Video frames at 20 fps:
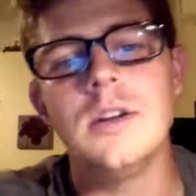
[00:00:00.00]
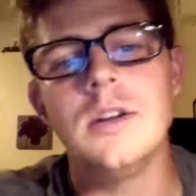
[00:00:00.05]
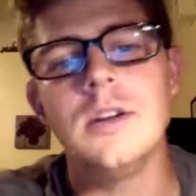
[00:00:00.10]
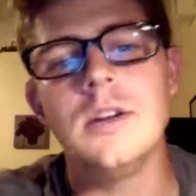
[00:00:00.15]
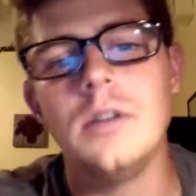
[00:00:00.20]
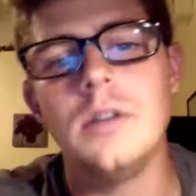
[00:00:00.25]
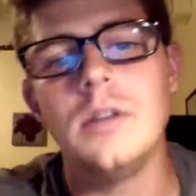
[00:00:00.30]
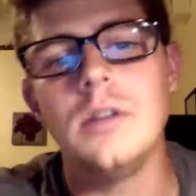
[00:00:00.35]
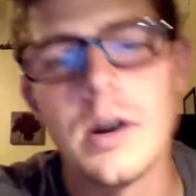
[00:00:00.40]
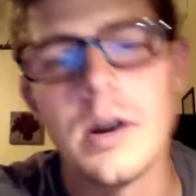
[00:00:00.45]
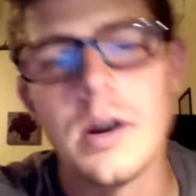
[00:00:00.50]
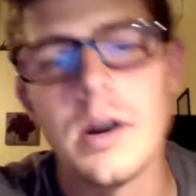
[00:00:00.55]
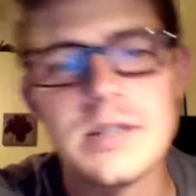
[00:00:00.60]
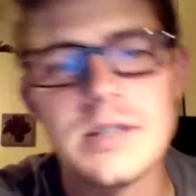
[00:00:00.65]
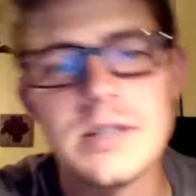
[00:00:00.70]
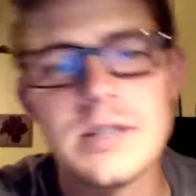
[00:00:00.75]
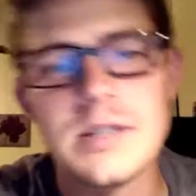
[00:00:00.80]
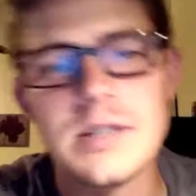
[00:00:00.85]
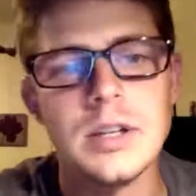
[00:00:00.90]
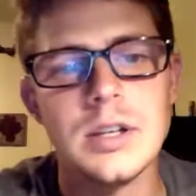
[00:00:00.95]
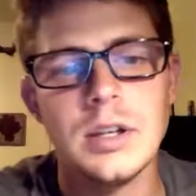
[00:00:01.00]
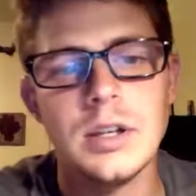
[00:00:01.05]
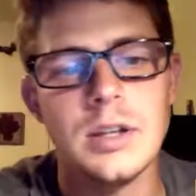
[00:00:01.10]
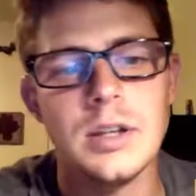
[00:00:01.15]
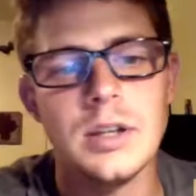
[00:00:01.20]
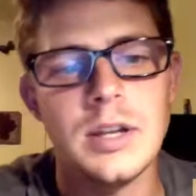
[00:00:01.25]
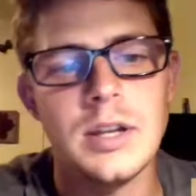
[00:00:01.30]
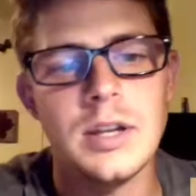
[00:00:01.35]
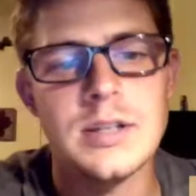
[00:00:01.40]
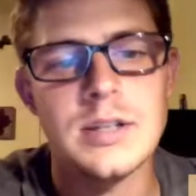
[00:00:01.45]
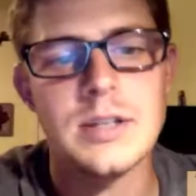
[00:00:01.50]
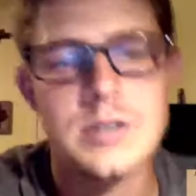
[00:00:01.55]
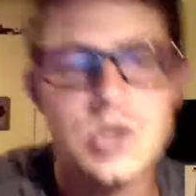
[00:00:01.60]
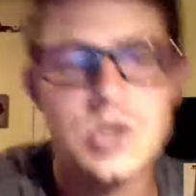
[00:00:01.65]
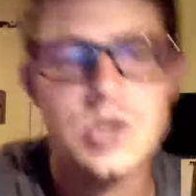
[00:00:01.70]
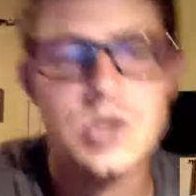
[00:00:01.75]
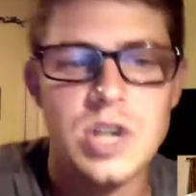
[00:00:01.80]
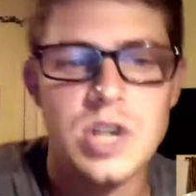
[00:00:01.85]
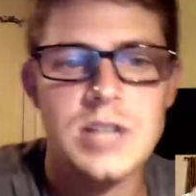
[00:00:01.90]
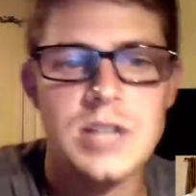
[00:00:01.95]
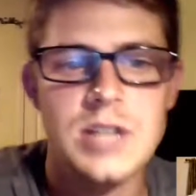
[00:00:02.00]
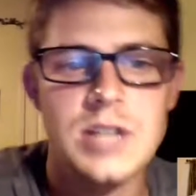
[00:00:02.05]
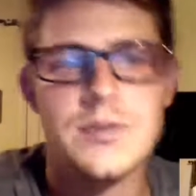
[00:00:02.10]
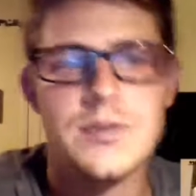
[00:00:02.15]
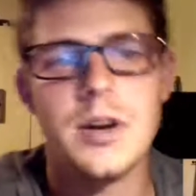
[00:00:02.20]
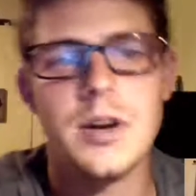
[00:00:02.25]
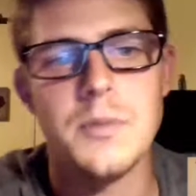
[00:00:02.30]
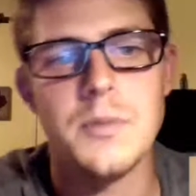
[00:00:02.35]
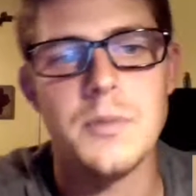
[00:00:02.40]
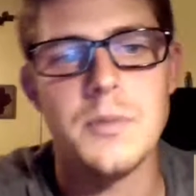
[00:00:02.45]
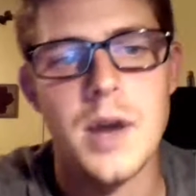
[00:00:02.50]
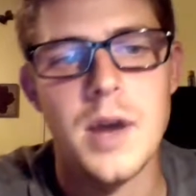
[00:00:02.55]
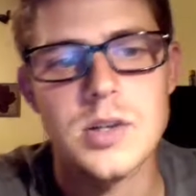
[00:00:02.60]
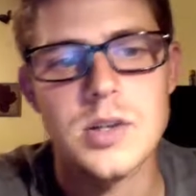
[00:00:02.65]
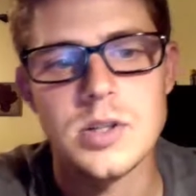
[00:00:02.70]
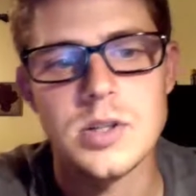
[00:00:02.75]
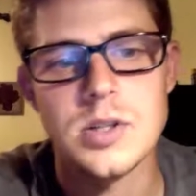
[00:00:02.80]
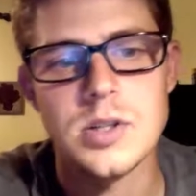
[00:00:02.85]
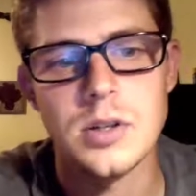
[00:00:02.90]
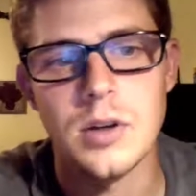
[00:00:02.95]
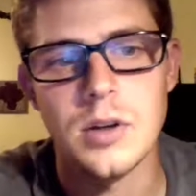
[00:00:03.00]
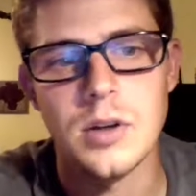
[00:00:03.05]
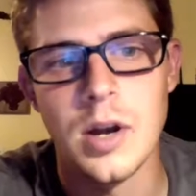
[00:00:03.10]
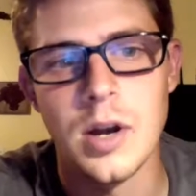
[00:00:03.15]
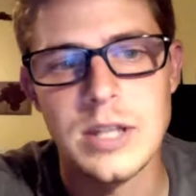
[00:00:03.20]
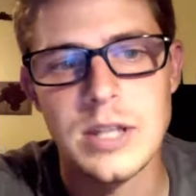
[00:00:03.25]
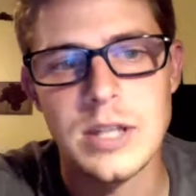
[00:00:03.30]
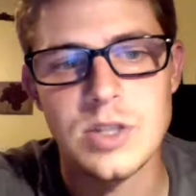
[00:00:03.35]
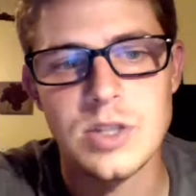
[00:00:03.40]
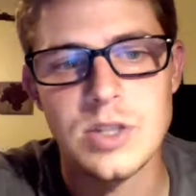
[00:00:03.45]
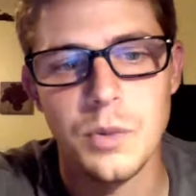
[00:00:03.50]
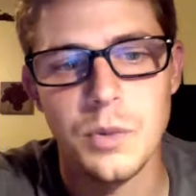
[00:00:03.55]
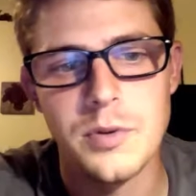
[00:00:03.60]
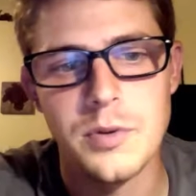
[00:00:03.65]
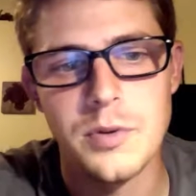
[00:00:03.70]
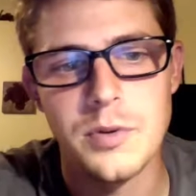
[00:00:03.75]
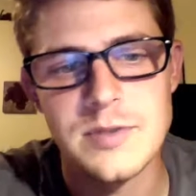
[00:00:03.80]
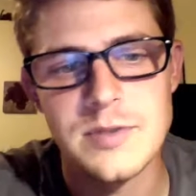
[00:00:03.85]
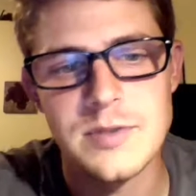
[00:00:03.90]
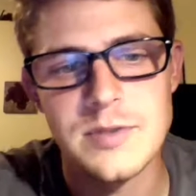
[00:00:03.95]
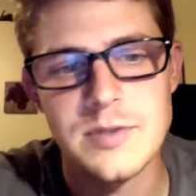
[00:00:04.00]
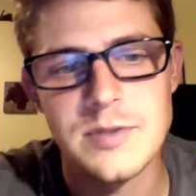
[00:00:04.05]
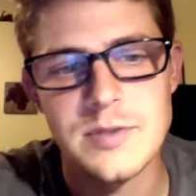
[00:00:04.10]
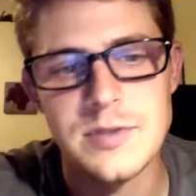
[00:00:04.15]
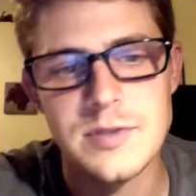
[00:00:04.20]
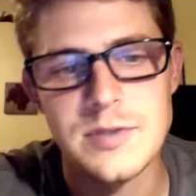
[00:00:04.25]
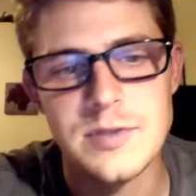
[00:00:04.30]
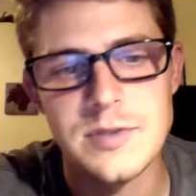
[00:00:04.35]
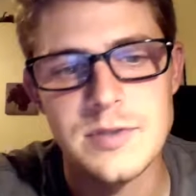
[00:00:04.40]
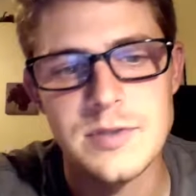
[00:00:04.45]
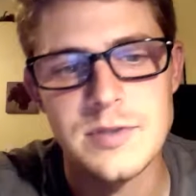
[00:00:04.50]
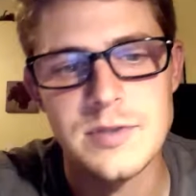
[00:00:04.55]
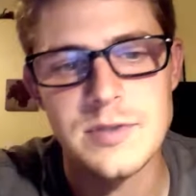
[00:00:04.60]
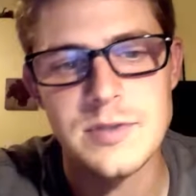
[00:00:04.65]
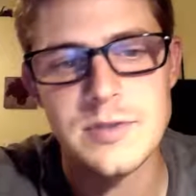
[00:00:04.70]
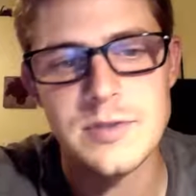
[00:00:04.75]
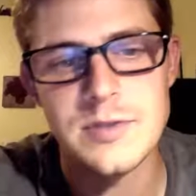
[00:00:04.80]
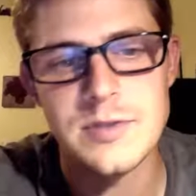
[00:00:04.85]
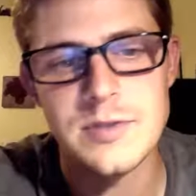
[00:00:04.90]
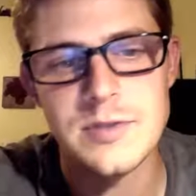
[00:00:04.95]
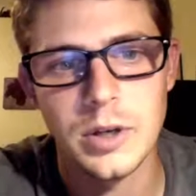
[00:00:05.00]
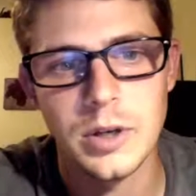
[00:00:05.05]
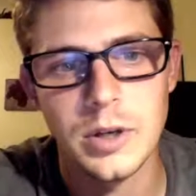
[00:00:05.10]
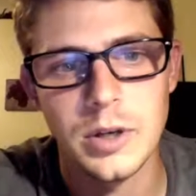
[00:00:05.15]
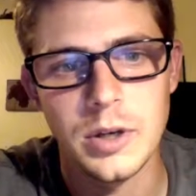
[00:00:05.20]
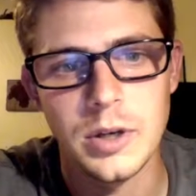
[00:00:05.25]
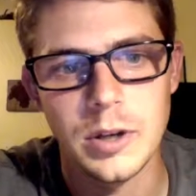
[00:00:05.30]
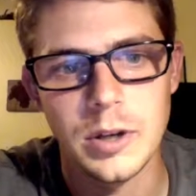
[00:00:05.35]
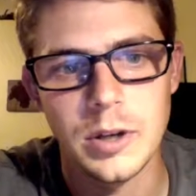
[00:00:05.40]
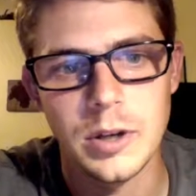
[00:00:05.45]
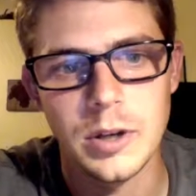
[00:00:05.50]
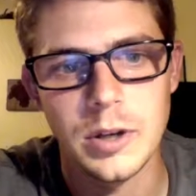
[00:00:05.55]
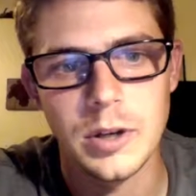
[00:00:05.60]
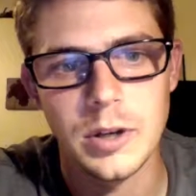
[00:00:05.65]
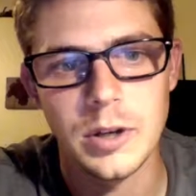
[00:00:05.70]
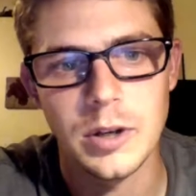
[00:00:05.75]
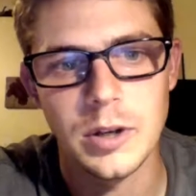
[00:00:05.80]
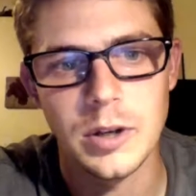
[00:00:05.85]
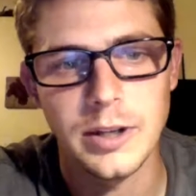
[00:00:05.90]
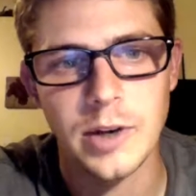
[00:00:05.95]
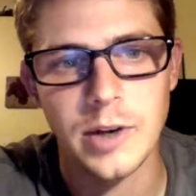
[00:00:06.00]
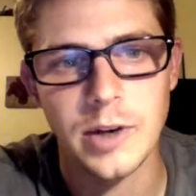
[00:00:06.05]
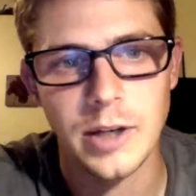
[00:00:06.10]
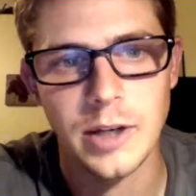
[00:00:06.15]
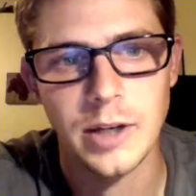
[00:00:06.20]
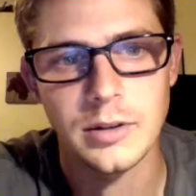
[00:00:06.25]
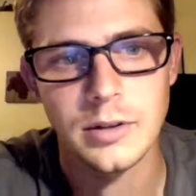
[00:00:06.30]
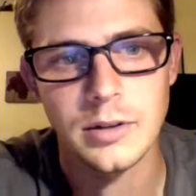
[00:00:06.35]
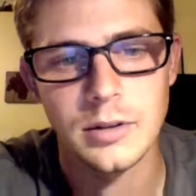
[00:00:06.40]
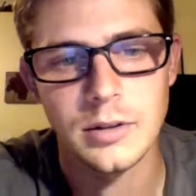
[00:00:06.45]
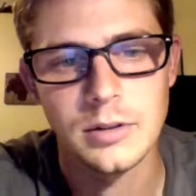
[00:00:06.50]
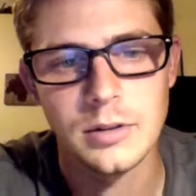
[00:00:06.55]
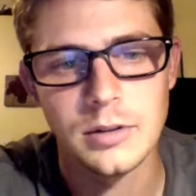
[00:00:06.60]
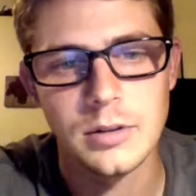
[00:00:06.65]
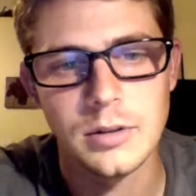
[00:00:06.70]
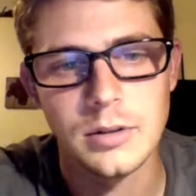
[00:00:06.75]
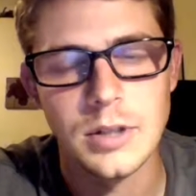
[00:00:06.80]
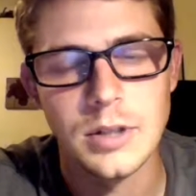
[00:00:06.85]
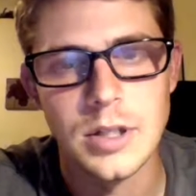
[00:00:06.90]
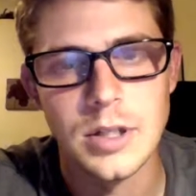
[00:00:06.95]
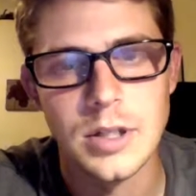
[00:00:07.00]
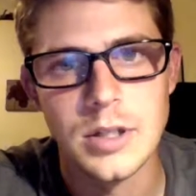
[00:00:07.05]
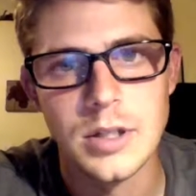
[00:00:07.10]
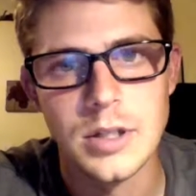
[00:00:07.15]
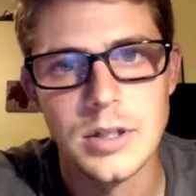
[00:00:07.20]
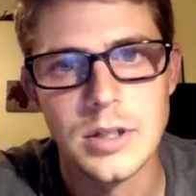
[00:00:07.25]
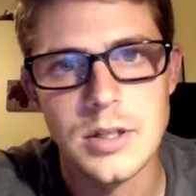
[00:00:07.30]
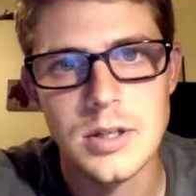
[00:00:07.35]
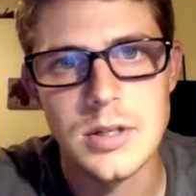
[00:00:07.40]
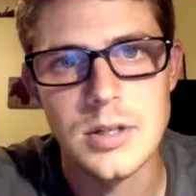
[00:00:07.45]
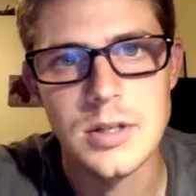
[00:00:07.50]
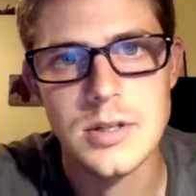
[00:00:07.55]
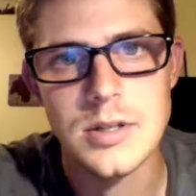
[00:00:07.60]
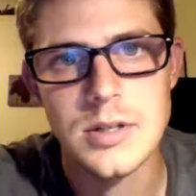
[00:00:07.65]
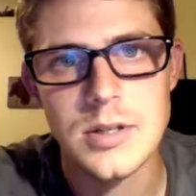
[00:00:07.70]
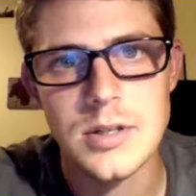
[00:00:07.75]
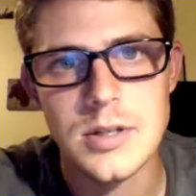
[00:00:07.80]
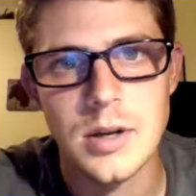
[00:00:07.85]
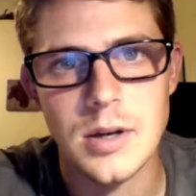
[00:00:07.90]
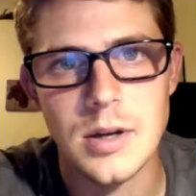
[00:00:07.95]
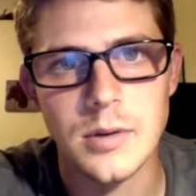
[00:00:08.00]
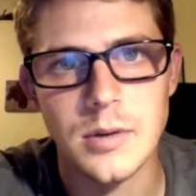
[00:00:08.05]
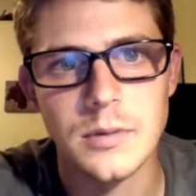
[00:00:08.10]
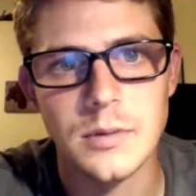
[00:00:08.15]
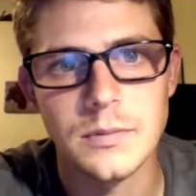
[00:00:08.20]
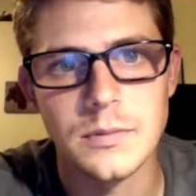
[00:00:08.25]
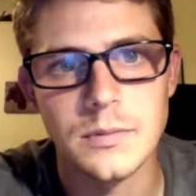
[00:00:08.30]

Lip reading: honestly, it doesn't change very much. It still proves the fact that you're showing they're currently in the green. So.